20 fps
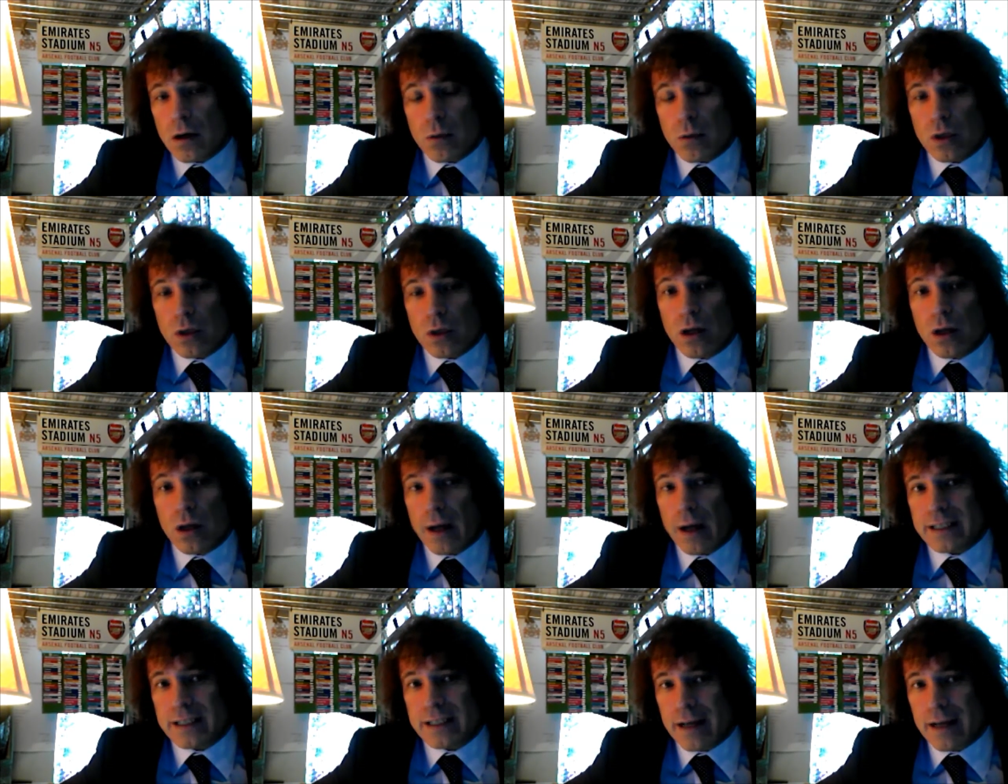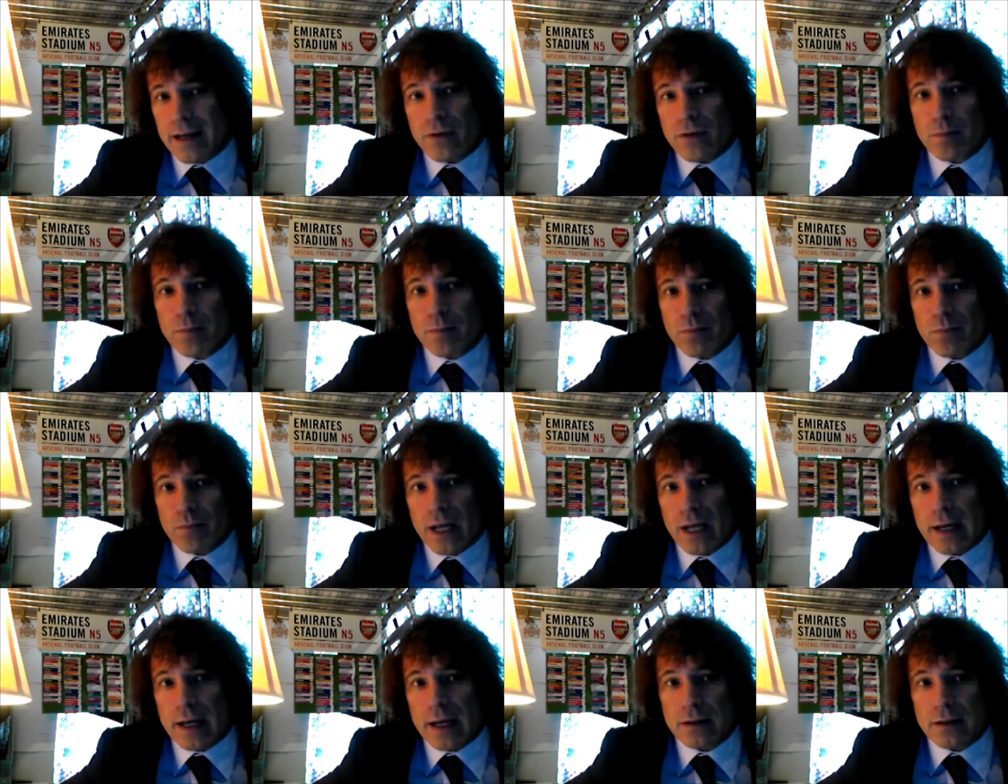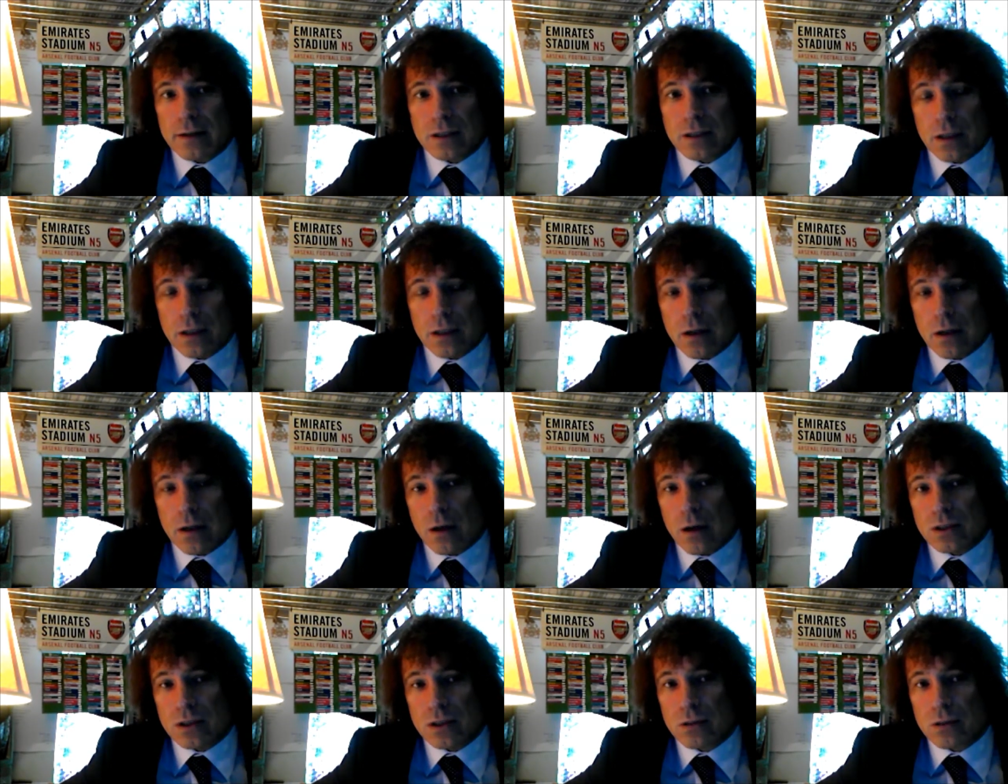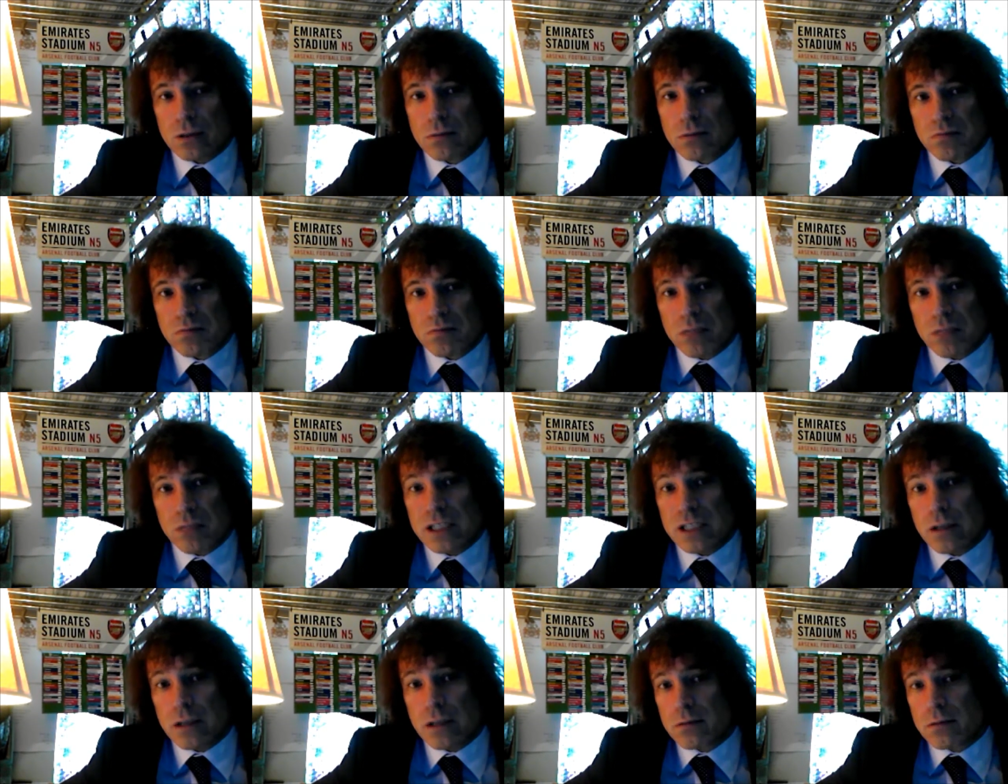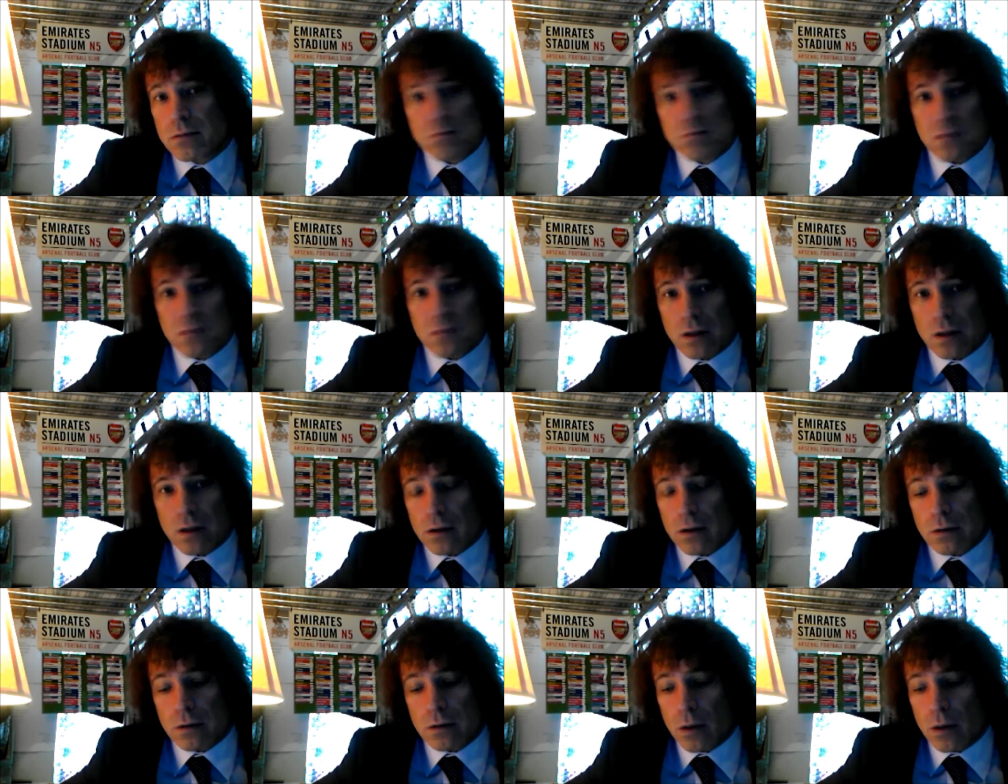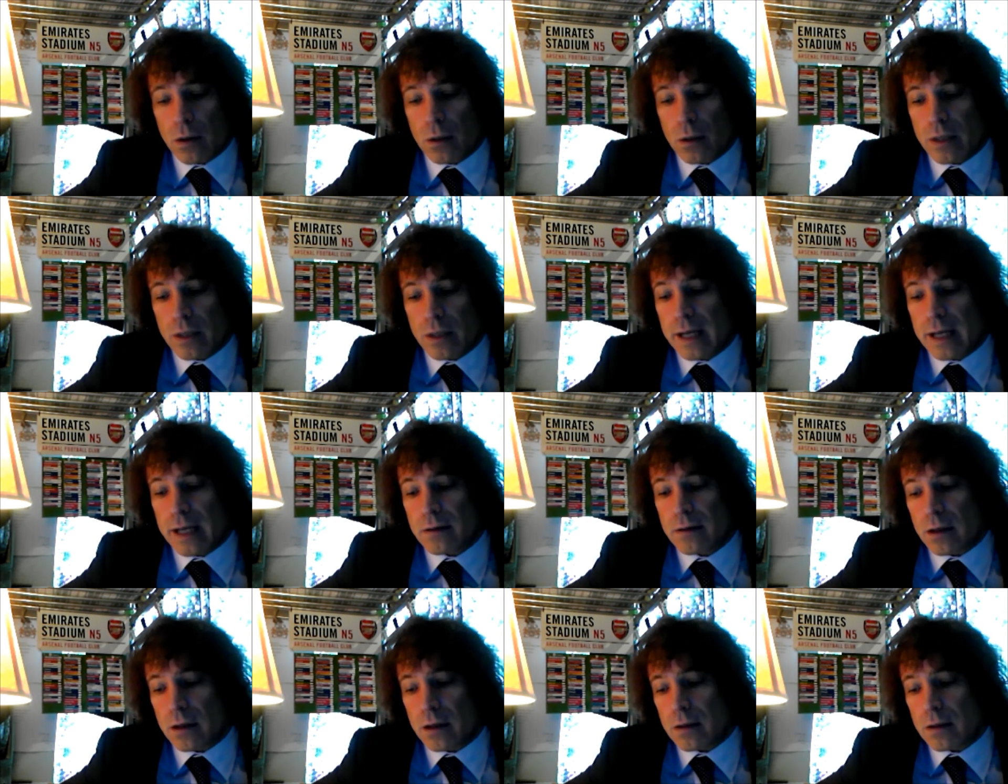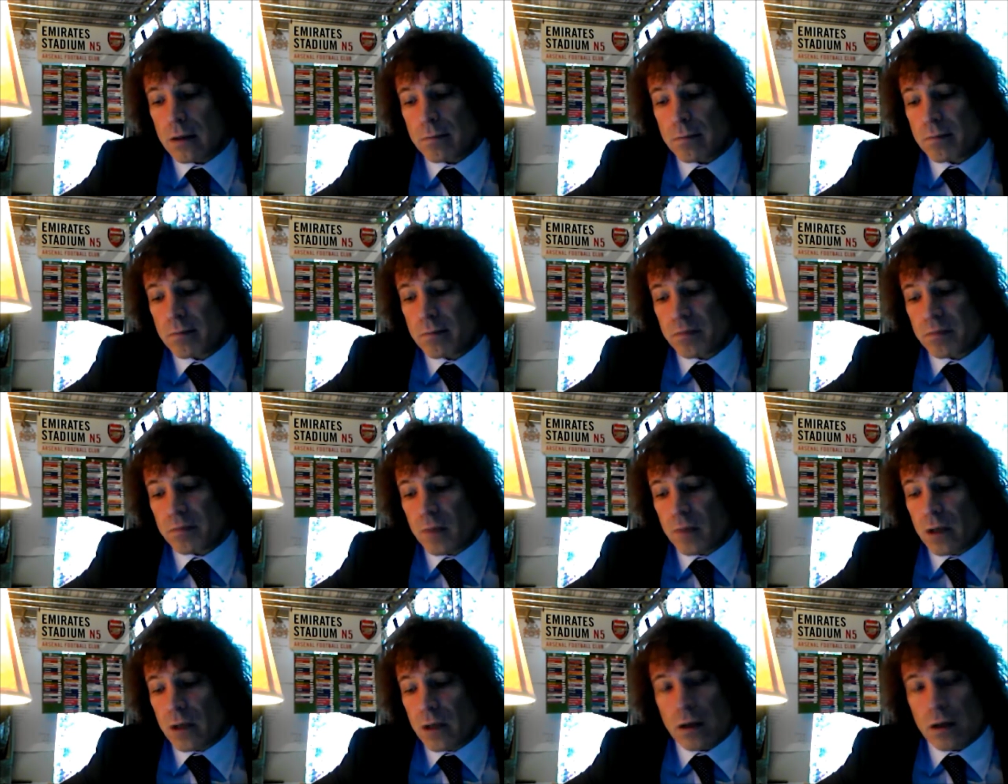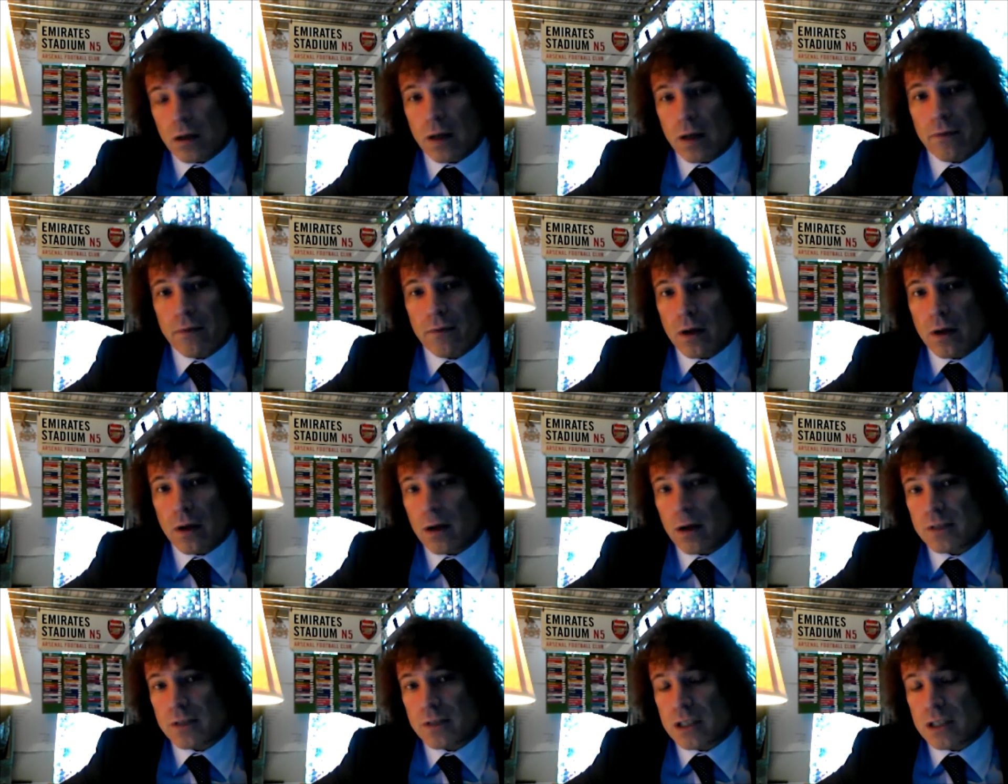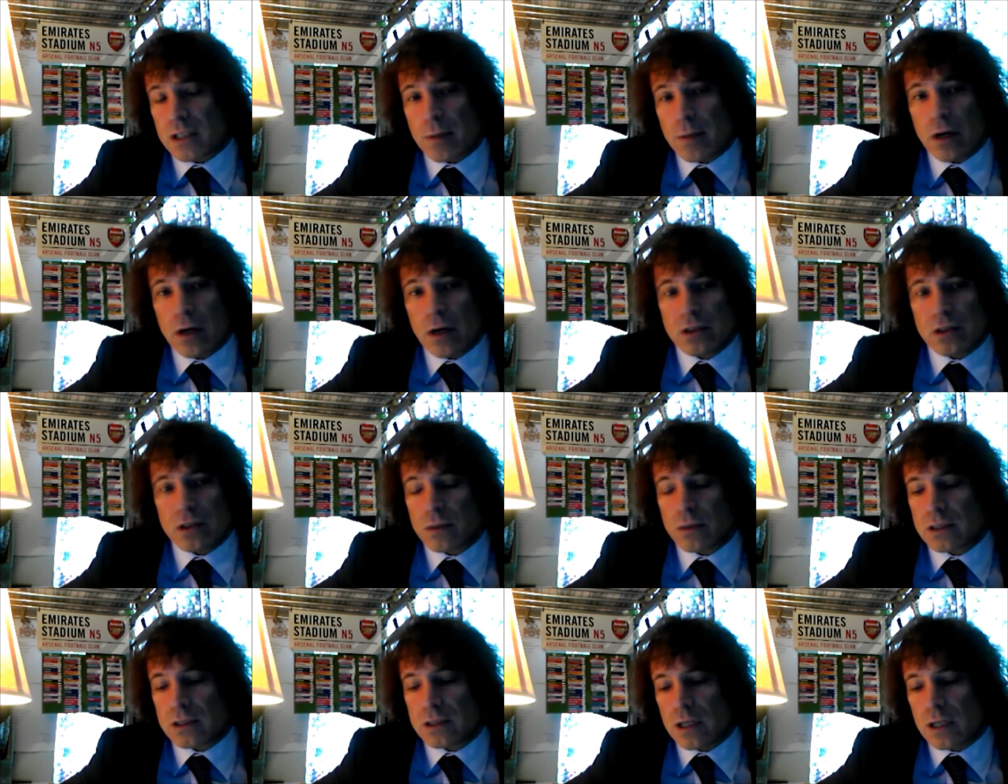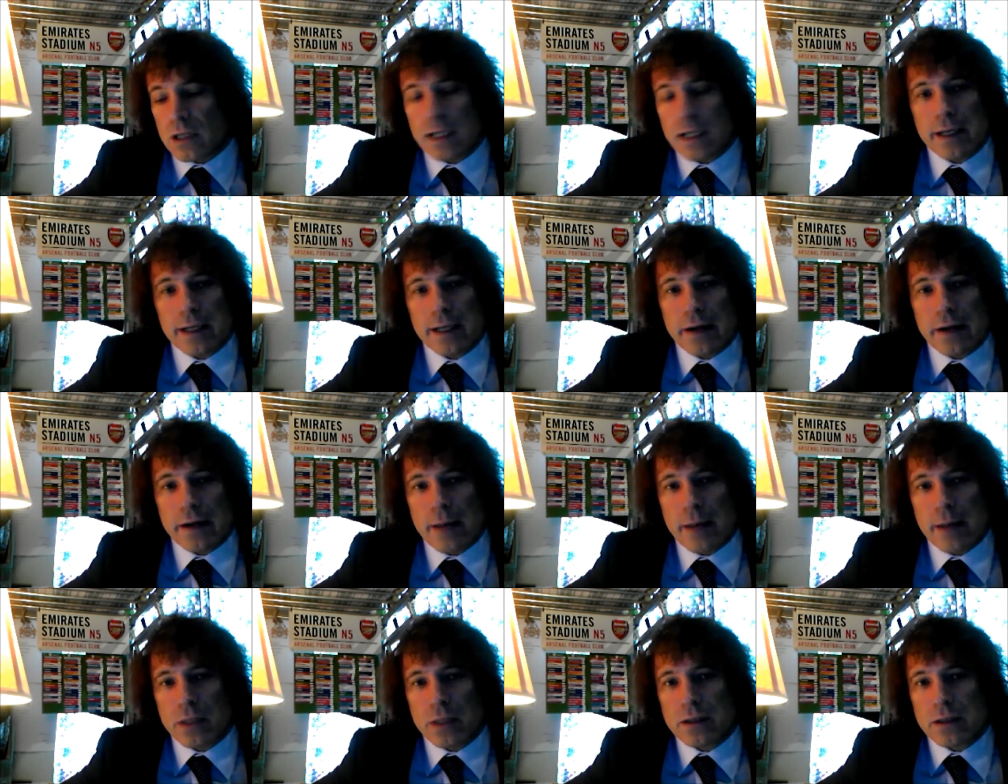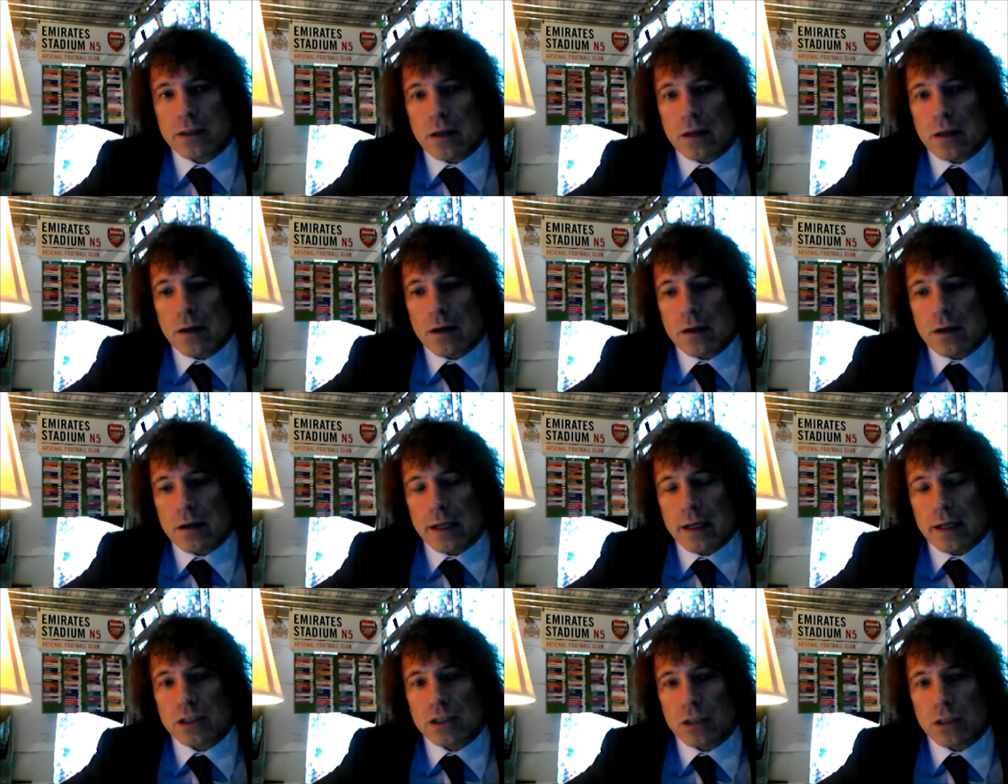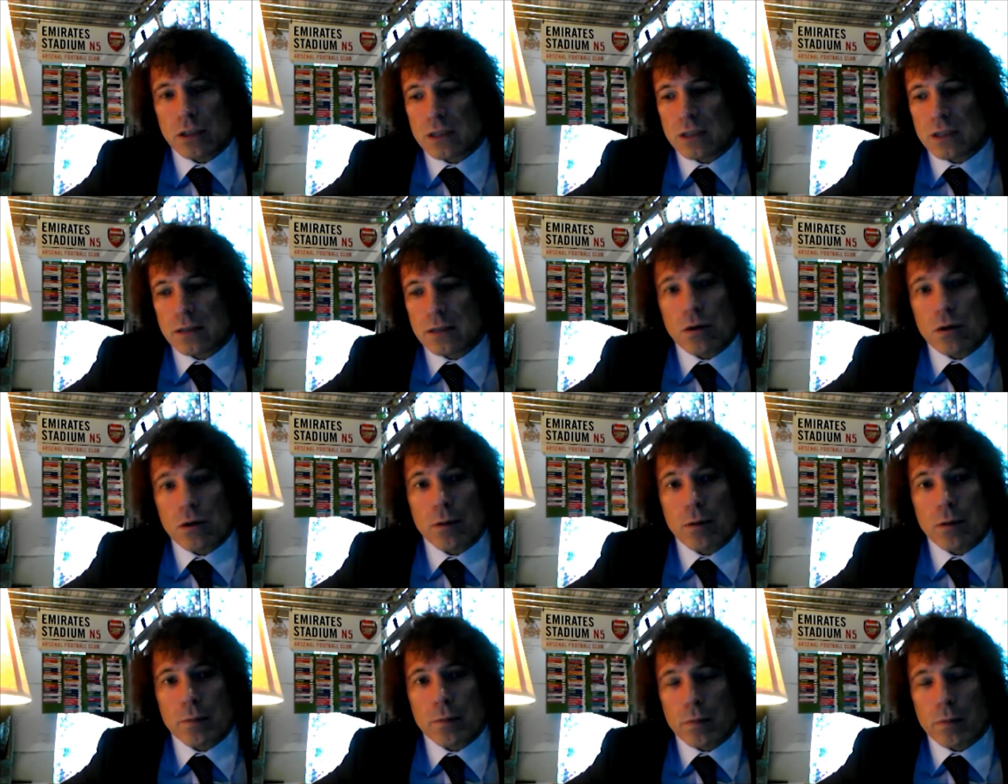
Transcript: would like to have him at Arsenal. Me too. I'll go along with that. I'd love to see him at Arsenal. He's clearly unhappy at Chelsea, not